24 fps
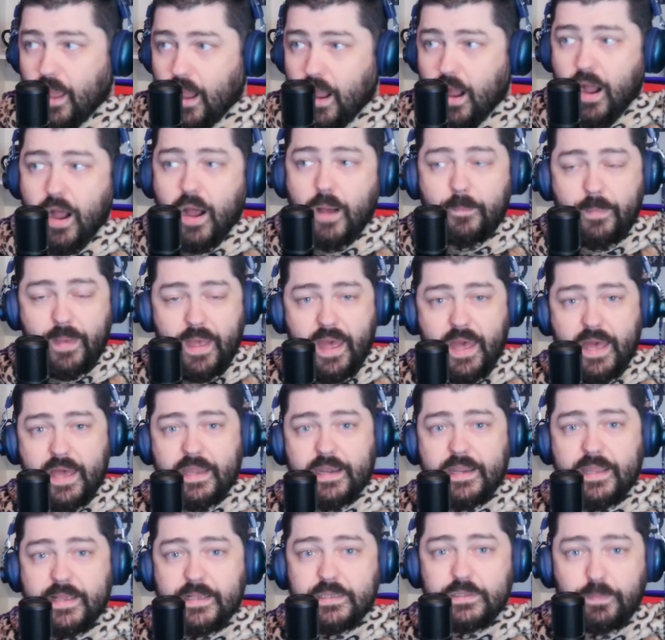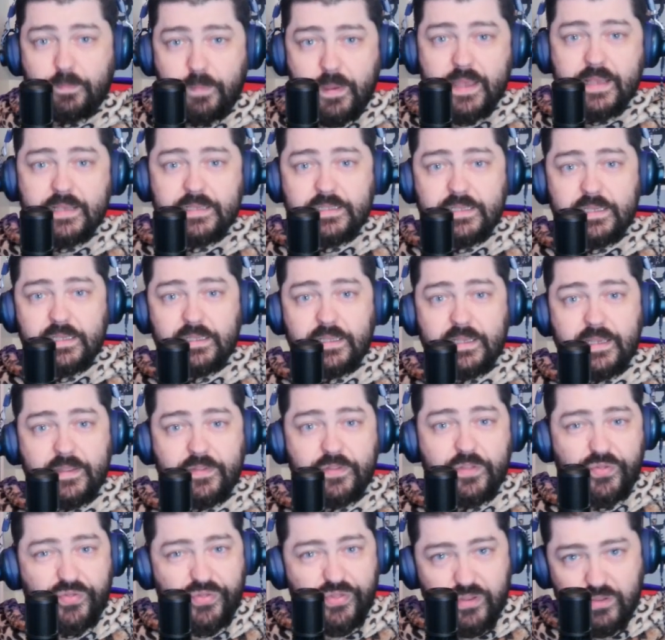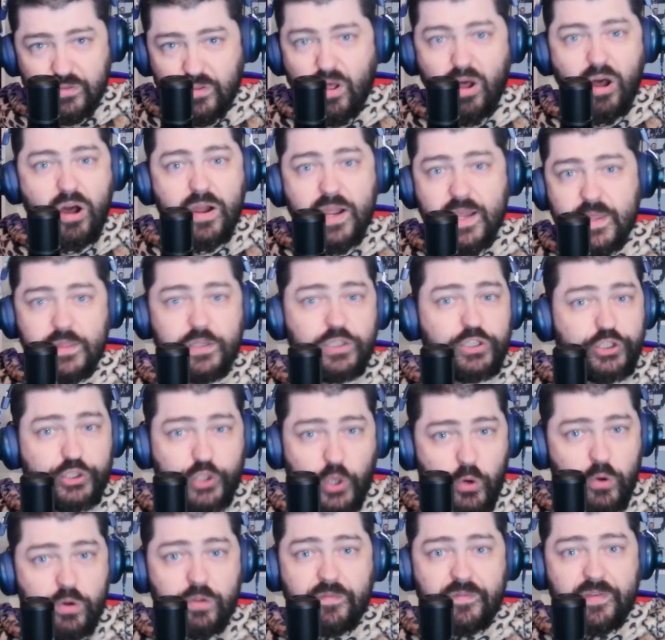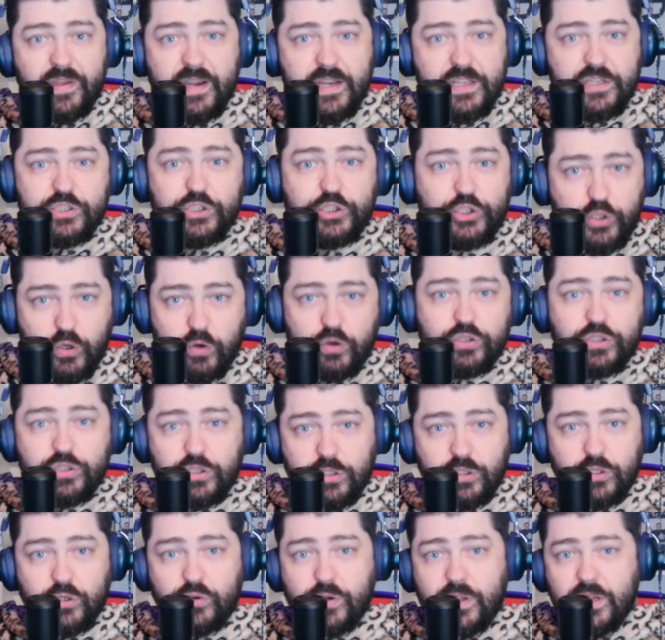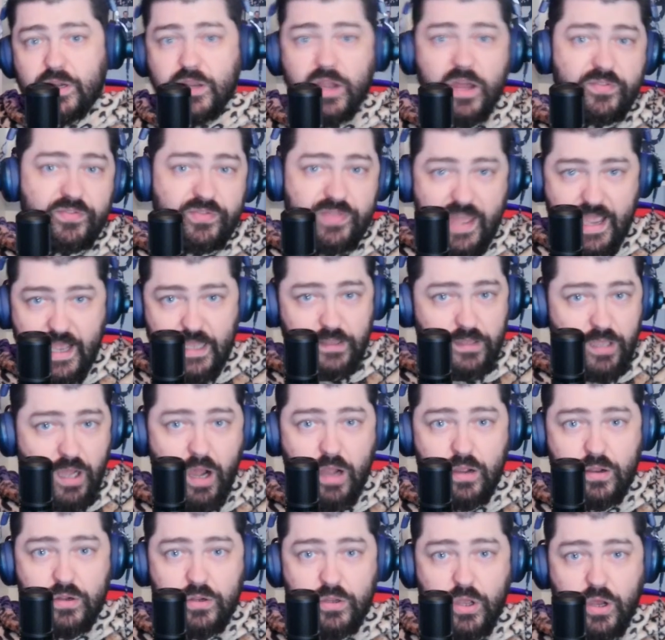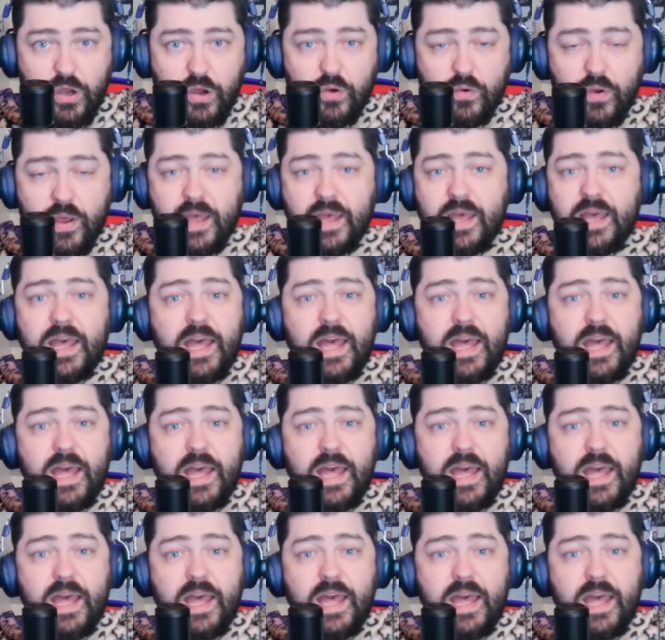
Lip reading: op-ed, it's basically the long and the short of it is George Clooney not that long ago